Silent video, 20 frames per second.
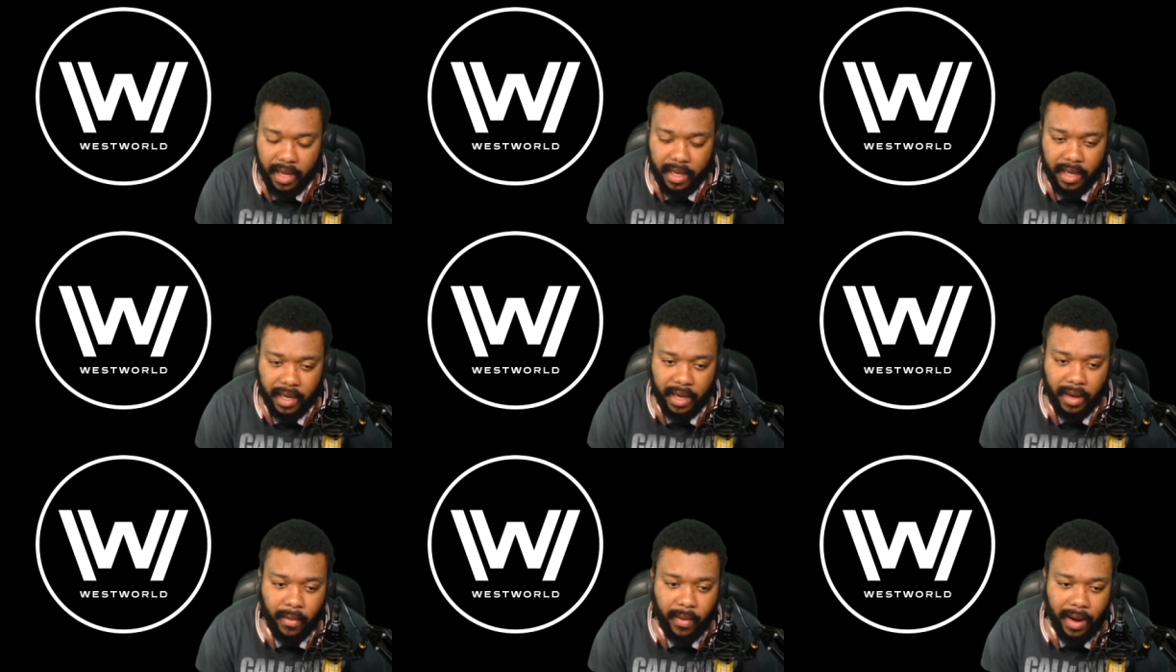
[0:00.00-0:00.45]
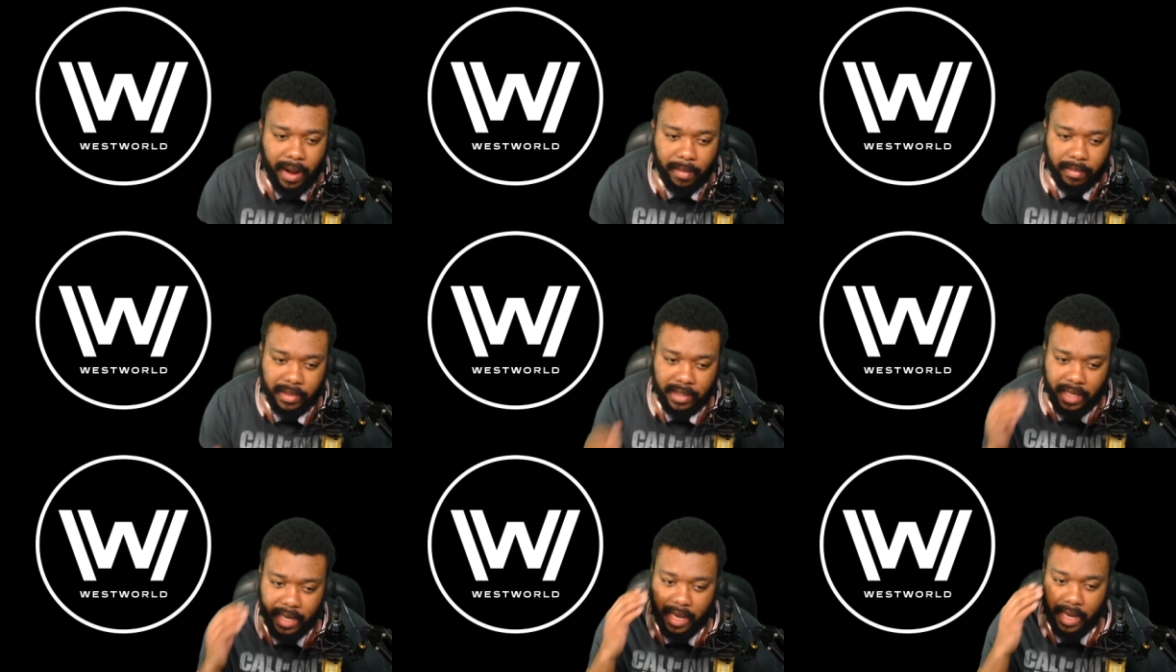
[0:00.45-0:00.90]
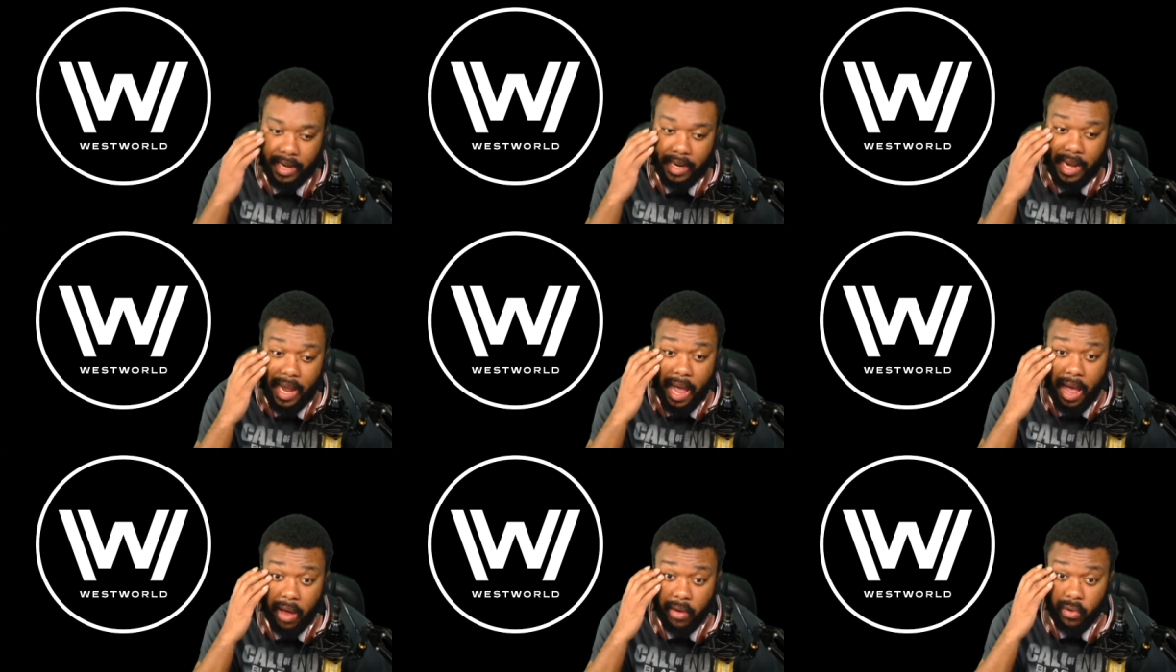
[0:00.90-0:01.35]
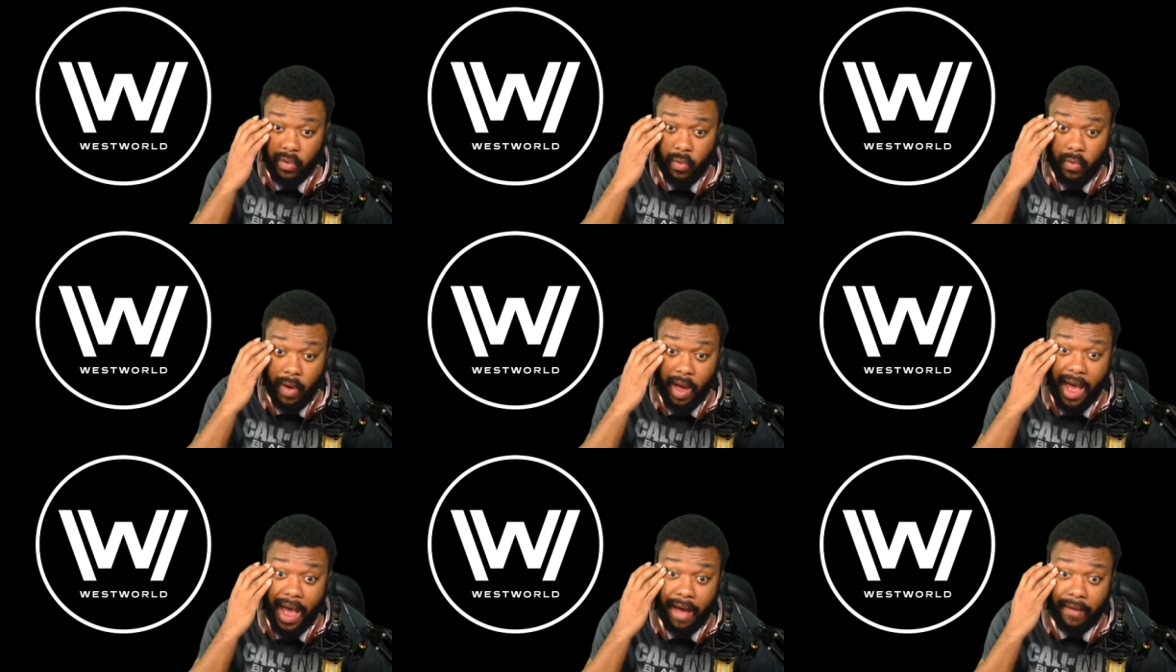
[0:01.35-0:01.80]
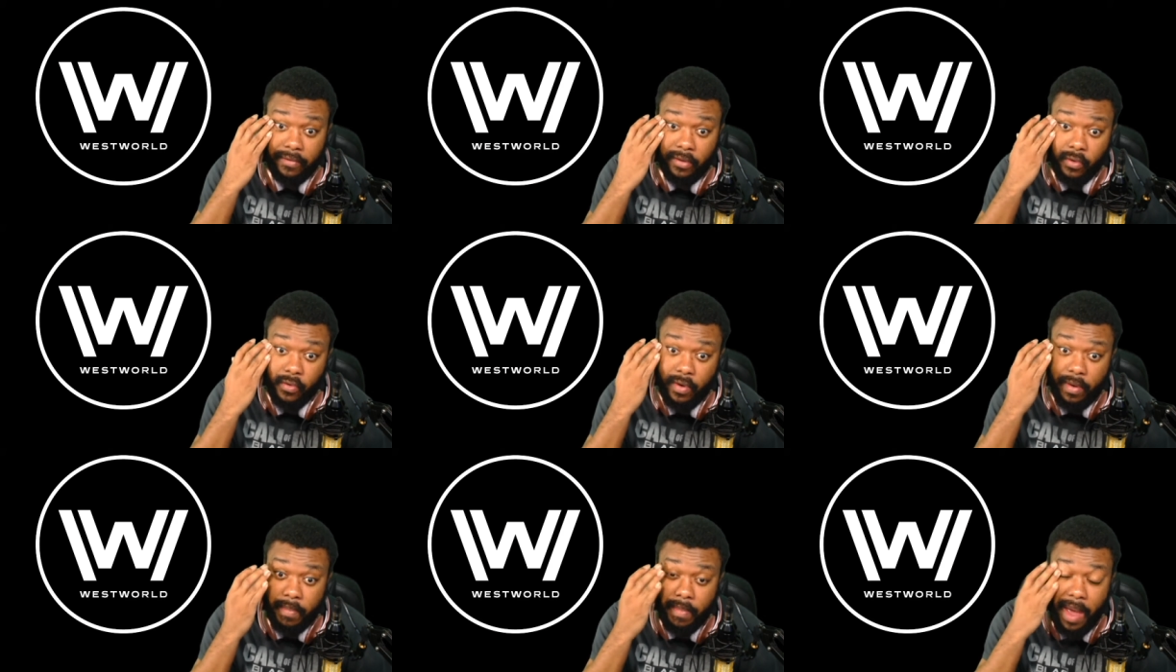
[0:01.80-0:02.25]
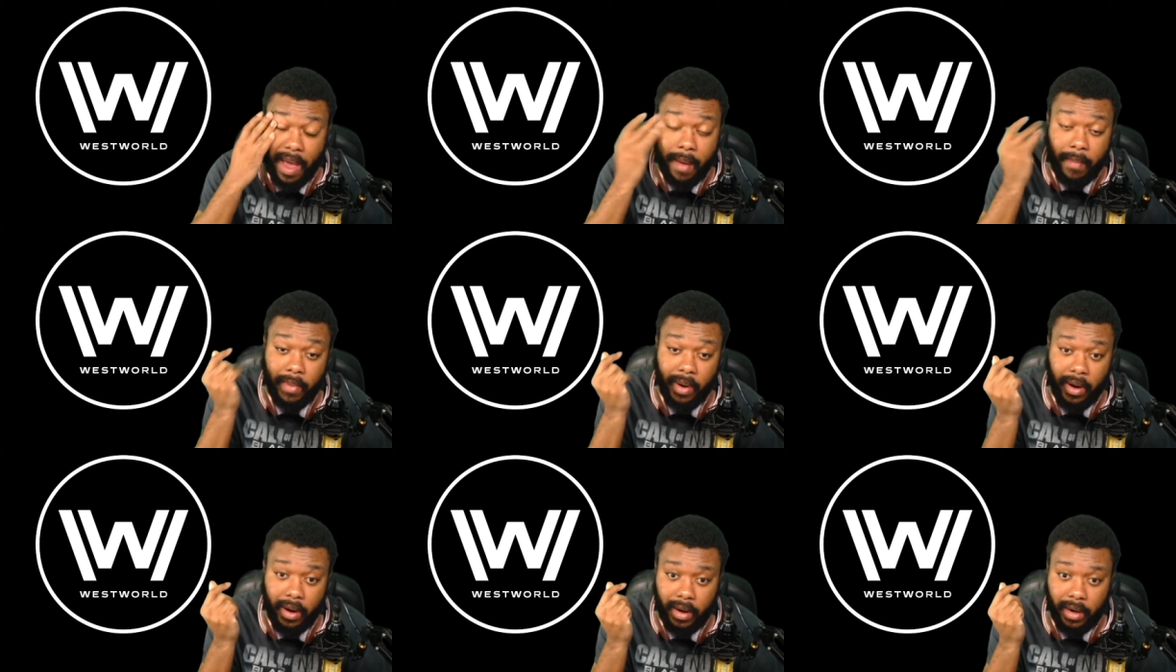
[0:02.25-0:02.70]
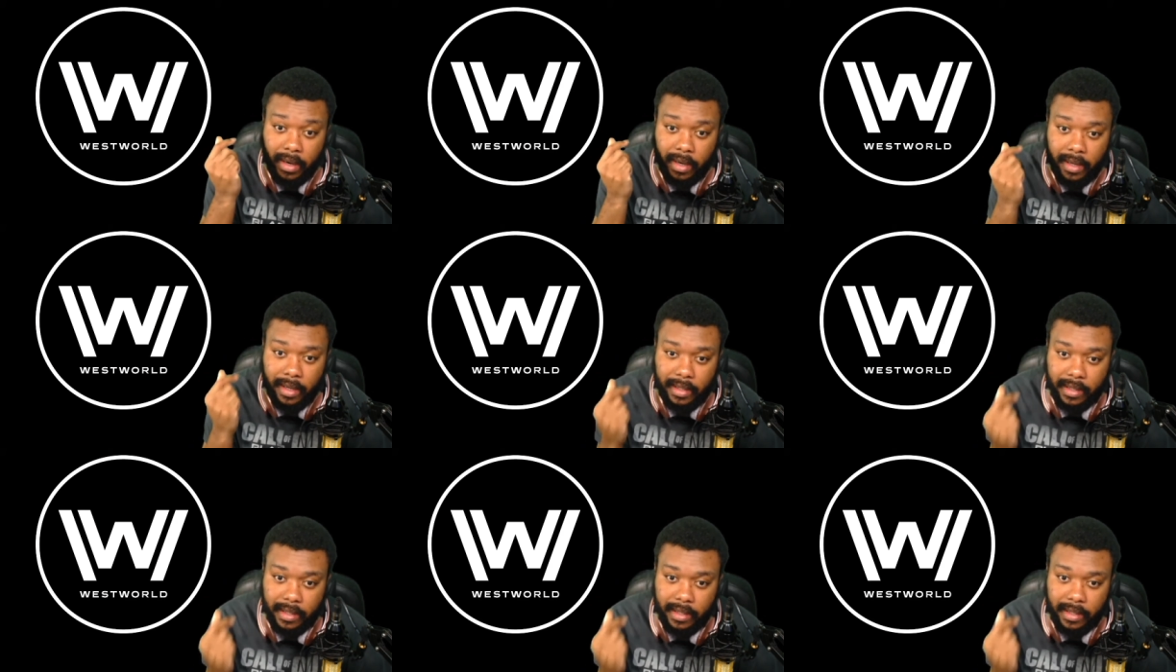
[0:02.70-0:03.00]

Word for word: You get what I'm saying? Now you have to remember,